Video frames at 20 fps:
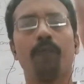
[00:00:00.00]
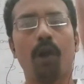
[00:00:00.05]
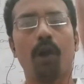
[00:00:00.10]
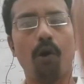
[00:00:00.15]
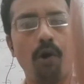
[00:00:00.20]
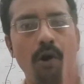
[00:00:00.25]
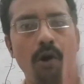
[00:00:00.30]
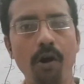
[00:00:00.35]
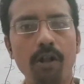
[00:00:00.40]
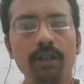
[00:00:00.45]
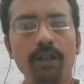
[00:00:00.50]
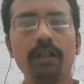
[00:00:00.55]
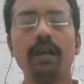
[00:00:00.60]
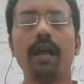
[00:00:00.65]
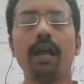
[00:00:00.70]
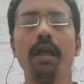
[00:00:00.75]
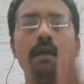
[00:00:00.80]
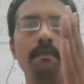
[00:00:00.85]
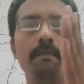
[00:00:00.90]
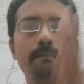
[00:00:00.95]
all
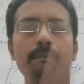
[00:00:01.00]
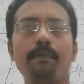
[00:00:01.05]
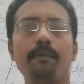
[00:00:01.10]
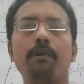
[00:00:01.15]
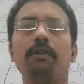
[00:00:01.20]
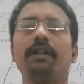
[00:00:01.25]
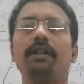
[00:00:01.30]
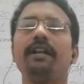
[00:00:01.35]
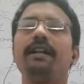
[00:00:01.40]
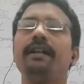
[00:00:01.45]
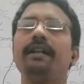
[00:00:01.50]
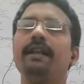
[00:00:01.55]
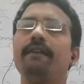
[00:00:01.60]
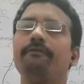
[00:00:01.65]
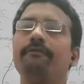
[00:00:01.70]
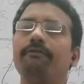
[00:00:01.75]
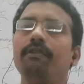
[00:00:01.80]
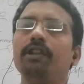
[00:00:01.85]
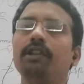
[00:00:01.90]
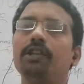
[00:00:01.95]
the important
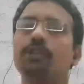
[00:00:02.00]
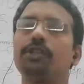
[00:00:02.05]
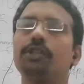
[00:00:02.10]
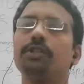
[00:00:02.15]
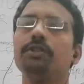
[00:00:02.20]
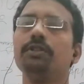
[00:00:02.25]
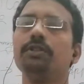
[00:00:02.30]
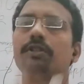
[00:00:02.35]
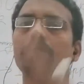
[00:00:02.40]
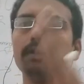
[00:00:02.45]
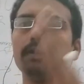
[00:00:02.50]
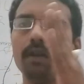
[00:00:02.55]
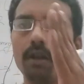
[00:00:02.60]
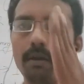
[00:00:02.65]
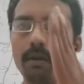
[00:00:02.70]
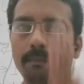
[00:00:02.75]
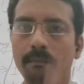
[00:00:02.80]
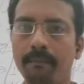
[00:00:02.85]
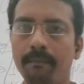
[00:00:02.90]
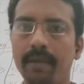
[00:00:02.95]
definitions
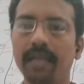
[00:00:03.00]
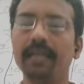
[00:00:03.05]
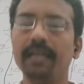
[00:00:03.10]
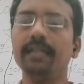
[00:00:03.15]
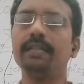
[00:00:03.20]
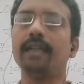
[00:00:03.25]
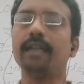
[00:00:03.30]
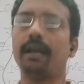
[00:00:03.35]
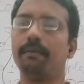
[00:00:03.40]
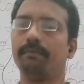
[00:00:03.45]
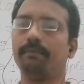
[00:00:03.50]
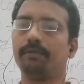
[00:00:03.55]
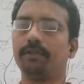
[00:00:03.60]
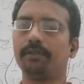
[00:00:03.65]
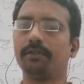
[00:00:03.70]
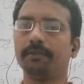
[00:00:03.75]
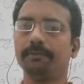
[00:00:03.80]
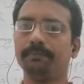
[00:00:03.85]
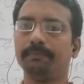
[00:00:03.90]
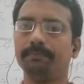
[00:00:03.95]
many
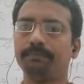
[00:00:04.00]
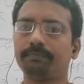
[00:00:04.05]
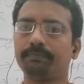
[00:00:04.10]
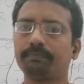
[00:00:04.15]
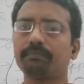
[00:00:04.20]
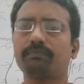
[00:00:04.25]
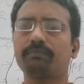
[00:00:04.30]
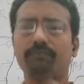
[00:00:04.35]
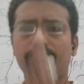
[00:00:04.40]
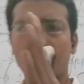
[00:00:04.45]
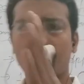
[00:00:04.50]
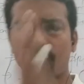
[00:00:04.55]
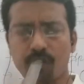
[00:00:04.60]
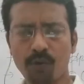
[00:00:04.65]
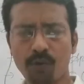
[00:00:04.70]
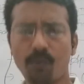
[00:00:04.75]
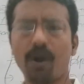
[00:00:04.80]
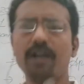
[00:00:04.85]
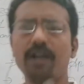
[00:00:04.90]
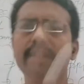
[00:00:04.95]
times.
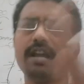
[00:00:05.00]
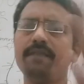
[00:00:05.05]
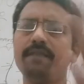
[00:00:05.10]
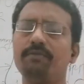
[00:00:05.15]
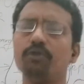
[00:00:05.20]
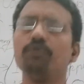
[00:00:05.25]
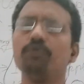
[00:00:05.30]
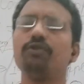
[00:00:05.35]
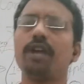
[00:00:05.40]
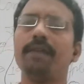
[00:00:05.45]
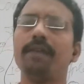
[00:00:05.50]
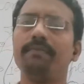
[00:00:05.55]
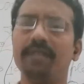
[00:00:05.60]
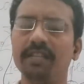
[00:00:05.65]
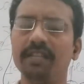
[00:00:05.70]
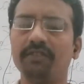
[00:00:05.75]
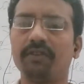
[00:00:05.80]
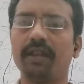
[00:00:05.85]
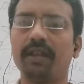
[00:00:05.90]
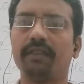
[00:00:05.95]
One time, two times,
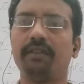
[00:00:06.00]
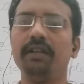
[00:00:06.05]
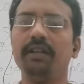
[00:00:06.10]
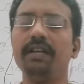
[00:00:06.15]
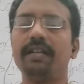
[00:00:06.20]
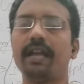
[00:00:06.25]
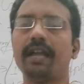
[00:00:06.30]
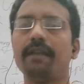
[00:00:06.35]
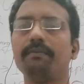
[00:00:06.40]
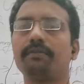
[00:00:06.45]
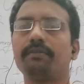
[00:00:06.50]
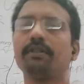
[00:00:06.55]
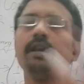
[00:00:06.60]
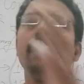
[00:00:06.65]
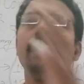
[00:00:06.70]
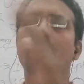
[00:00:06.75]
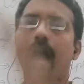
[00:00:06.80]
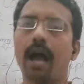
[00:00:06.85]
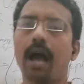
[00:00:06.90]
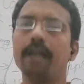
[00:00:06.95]
three
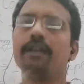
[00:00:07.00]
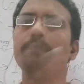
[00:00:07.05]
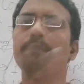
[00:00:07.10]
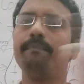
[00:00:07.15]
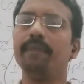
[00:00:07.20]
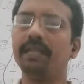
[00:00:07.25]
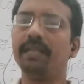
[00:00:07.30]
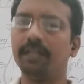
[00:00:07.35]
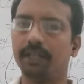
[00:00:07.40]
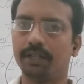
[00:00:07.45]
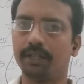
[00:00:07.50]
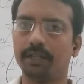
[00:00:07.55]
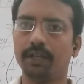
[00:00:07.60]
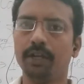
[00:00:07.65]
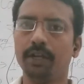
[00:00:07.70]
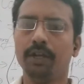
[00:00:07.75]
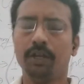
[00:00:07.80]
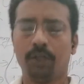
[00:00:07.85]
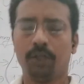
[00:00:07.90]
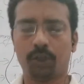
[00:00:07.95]
times, I repeat it.
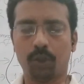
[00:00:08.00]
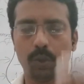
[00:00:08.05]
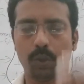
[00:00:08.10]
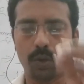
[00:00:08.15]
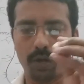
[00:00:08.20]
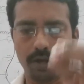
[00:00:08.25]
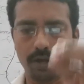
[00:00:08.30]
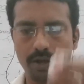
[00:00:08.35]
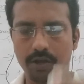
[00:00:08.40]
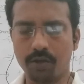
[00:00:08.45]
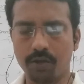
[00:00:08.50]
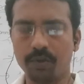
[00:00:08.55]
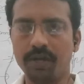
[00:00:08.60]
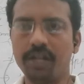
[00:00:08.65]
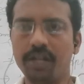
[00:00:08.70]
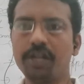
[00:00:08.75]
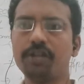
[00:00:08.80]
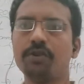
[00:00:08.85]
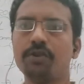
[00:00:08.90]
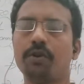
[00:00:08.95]
So you
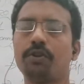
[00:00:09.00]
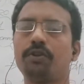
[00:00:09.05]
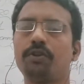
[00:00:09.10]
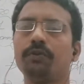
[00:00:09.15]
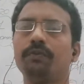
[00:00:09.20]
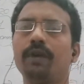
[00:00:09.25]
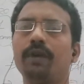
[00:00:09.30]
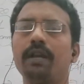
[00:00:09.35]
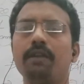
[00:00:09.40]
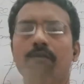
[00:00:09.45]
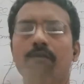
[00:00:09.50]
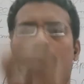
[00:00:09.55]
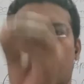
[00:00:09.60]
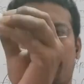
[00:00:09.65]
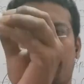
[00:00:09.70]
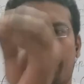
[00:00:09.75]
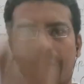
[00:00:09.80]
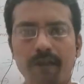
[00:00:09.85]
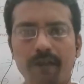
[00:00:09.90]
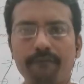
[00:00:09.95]
need not to worry.
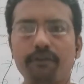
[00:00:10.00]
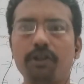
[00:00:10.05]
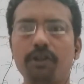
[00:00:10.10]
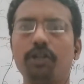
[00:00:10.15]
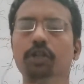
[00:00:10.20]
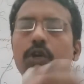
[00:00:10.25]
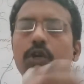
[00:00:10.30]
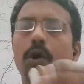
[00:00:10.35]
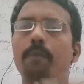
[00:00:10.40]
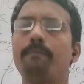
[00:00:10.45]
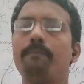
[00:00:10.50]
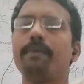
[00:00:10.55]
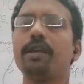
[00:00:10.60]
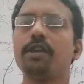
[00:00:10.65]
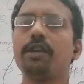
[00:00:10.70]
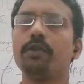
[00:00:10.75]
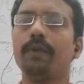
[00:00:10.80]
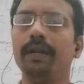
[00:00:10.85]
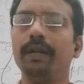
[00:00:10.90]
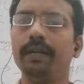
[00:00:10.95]
Whatever topic
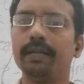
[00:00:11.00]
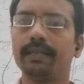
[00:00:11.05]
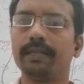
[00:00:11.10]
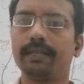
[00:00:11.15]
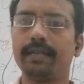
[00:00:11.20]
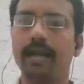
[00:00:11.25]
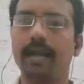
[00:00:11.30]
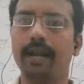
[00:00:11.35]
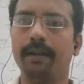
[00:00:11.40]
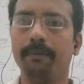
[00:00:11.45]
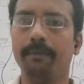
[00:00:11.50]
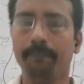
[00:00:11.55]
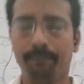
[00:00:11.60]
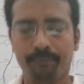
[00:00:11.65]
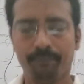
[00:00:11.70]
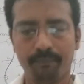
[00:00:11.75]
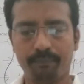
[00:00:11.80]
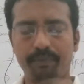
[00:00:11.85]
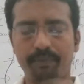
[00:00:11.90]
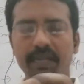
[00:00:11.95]
you understand,
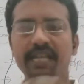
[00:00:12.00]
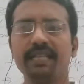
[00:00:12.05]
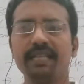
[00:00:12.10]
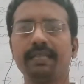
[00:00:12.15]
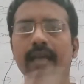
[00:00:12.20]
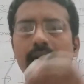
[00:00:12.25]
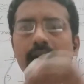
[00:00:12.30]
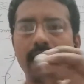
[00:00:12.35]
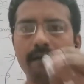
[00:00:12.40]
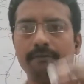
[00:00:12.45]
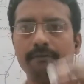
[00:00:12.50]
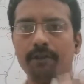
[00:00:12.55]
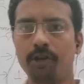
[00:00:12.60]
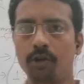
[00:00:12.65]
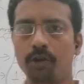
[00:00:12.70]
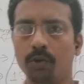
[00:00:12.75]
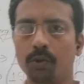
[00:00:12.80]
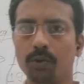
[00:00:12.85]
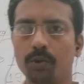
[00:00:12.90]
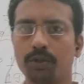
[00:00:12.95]
please have a
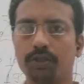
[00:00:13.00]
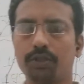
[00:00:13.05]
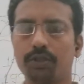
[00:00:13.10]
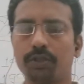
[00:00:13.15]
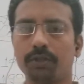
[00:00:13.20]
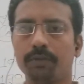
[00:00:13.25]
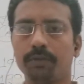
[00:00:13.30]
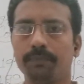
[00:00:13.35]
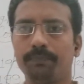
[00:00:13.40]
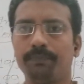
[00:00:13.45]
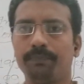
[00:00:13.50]
notes,